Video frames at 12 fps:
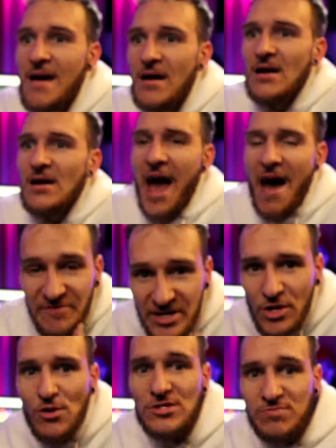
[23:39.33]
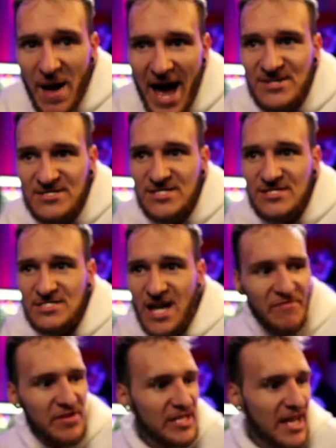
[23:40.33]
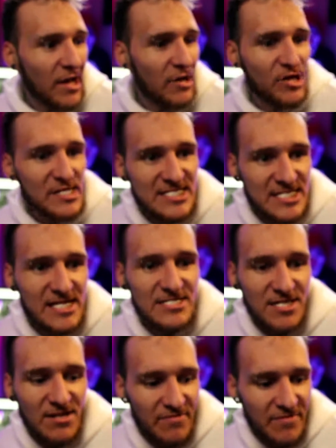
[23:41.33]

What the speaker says: having those passions, having that good sense of